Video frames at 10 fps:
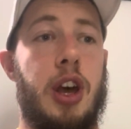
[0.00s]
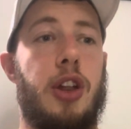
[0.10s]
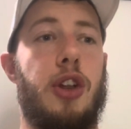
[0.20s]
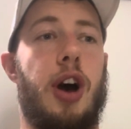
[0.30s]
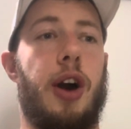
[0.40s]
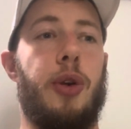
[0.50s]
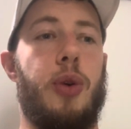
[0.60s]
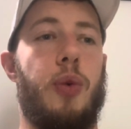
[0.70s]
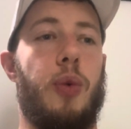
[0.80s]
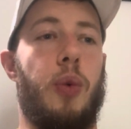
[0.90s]
Now,
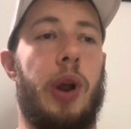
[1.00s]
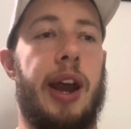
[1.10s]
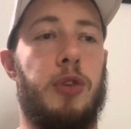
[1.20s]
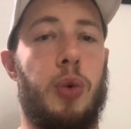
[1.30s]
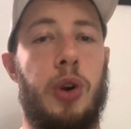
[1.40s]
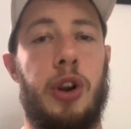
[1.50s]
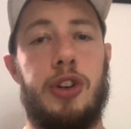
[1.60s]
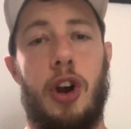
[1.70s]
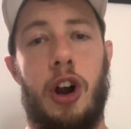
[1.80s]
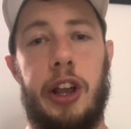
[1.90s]
whenever we're
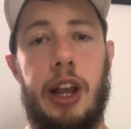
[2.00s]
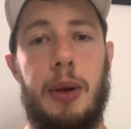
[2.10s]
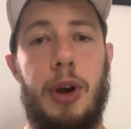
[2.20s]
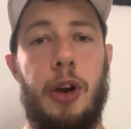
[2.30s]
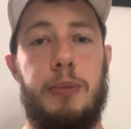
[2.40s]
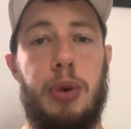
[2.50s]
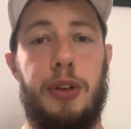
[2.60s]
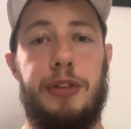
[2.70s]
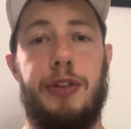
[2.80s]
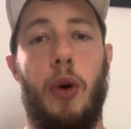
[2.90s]
talking about
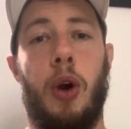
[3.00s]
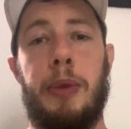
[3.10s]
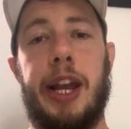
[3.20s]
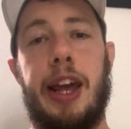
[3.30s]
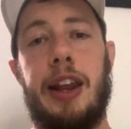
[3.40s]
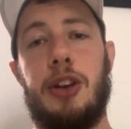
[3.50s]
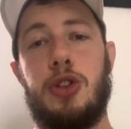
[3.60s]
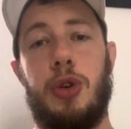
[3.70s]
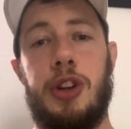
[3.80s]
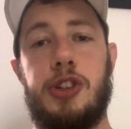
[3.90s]
performing in
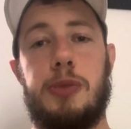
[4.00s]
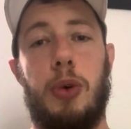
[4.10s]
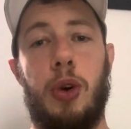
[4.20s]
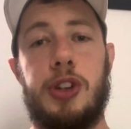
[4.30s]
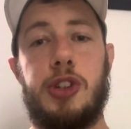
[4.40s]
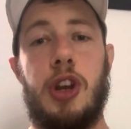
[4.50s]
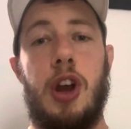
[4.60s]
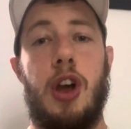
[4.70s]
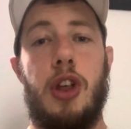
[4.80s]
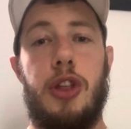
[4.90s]
endurance sports,
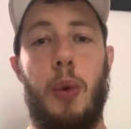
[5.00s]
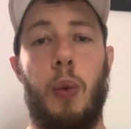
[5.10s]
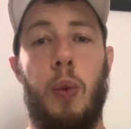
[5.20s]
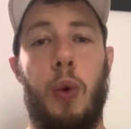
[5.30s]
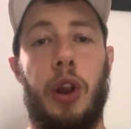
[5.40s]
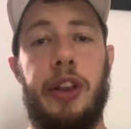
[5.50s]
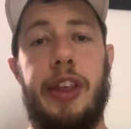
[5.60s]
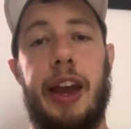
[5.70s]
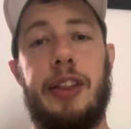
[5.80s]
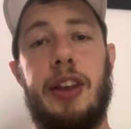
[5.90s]
the one
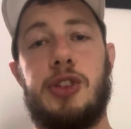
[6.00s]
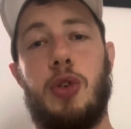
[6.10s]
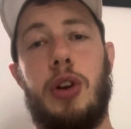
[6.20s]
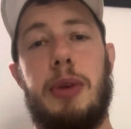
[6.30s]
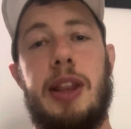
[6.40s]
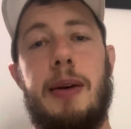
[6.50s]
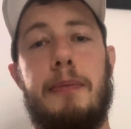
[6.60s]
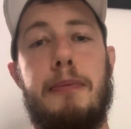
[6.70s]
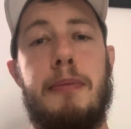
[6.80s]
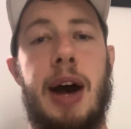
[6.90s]
thing that's going to be the
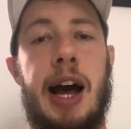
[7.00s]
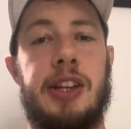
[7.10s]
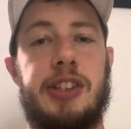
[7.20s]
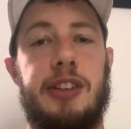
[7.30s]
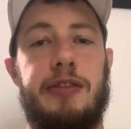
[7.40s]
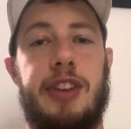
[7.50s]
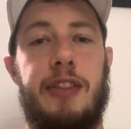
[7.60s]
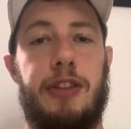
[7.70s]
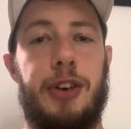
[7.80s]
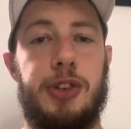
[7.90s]
massive
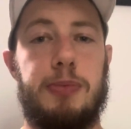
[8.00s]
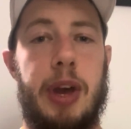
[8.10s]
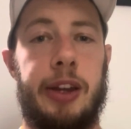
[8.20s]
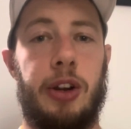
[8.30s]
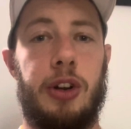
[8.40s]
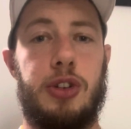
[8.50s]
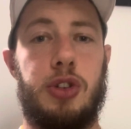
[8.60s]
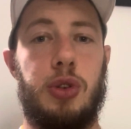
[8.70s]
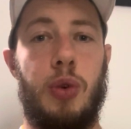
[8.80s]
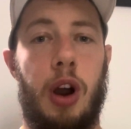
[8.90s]
difference maker
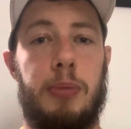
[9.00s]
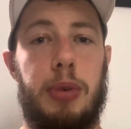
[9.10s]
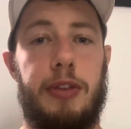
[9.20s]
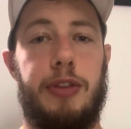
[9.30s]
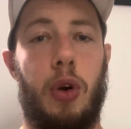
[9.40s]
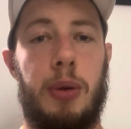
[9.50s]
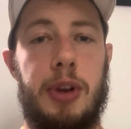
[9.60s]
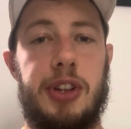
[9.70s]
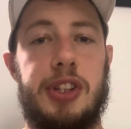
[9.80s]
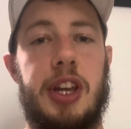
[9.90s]
to our
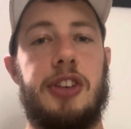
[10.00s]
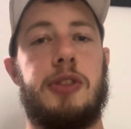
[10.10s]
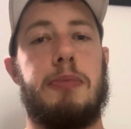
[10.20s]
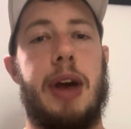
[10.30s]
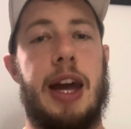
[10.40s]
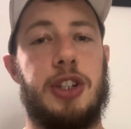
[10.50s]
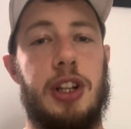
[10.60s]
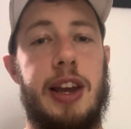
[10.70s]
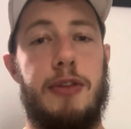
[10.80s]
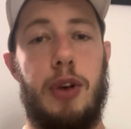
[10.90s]
performance,
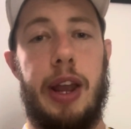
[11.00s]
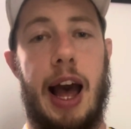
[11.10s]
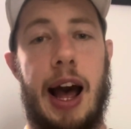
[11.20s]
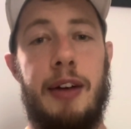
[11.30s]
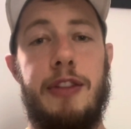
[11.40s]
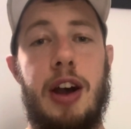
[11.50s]
especially if we have